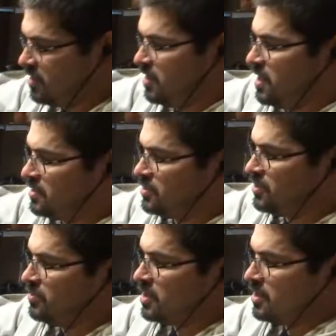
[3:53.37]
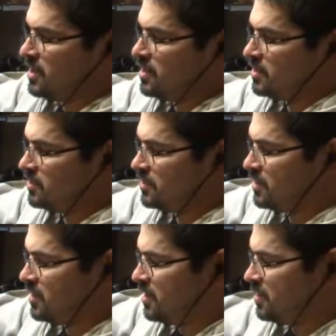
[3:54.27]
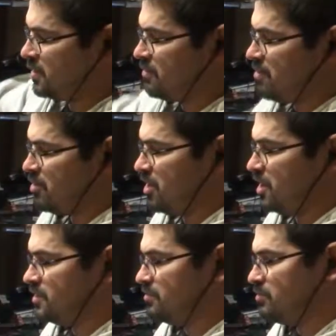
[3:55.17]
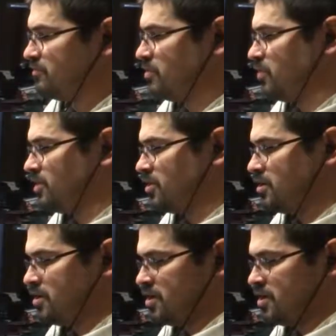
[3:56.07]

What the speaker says: it's new and clean because the Grand Prix needs it before winter.